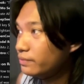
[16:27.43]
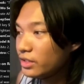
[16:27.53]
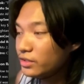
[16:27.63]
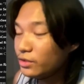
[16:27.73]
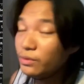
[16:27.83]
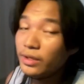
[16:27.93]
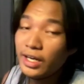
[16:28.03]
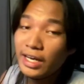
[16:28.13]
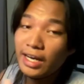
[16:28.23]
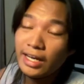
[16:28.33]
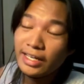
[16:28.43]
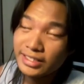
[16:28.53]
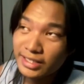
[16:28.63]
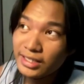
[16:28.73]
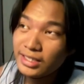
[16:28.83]
So
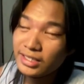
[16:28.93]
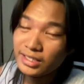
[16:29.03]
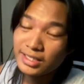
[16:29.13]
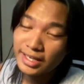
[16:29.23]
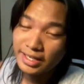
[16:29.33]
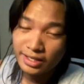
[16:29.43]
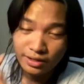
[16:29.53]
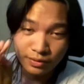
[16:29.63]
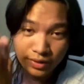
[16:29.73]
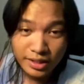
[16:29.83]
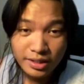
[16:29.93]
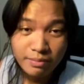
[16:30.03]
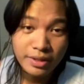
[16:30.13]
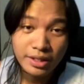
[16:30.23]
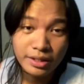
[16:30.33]
skill is just like a
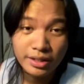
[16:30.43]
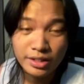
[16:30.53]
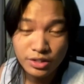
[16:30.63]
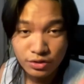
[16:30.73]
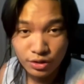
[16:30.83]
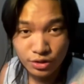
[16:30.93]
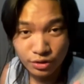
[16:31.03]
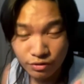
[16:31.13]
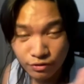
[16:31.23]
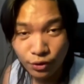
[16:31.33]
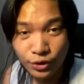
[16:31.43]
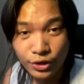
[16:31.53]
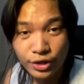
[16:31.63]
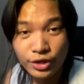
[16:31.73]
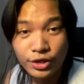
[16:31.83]
really big instruction
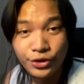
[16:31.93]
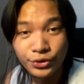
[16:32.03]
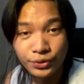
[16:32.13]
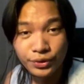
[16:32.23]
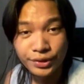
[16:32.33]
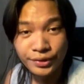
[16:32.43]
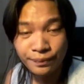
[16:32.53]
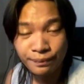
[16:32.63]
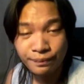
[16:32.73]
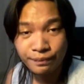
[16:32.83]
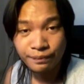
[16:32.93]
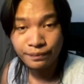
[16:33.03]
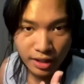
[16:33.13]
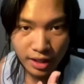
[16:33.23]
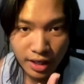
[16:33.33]
for your
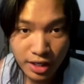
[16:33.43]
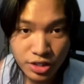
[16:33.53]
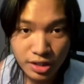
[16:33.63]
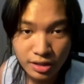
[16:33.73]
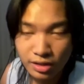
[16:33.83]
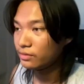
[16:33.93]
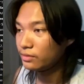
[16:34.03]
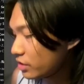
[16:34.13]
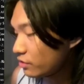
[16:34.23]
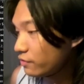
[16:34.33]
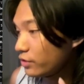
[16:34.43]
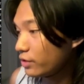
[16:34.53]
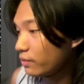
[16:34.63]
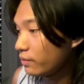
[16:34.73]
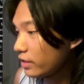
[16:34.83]
agent. So for
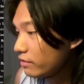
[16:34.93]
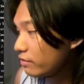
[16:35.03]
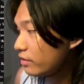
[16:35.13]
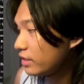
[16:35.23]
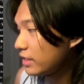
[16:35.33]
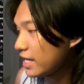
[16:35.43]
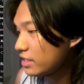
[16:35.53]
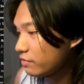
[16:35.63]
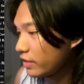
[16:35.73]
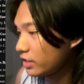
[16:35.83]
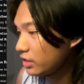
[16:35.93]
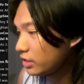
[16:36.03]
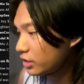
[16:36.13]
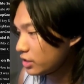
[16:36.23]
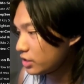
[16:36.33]
the one last final
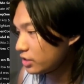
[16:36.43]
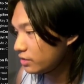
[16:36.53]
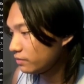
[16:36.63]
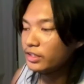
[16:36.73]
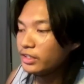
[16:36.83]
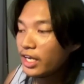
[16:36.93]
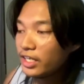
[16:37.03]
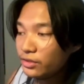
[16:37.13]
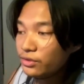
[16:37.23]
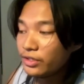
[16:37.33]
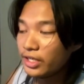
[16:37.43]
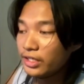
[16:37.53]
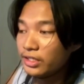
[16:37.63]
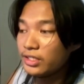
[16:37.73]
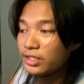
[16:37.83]
touch, can you
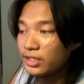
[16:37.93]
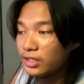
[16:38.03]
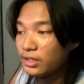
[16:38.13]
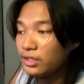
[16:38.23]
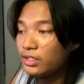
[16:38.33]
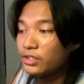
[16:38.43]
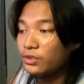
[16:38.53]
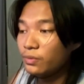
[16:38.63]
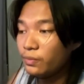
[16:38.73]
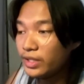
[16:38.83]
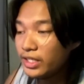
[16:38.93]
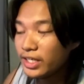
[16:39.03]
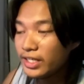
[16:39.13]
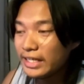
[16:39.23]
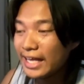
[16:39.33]
create a skill so we
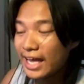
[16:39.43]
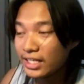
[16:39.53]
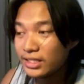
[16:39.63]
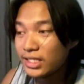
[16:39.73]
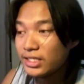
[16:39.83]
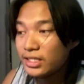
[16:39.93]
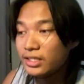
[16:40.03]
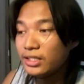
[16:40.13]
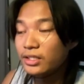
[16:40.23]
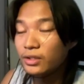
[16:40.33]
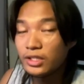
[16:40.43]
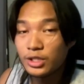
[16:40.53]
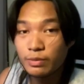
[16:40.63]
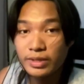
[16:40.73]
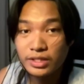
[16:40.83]
can access the
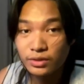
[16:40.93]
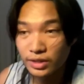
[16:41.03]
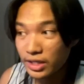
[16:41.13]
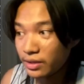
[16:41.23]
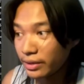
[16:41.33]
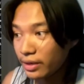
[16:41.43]
knowledge base together?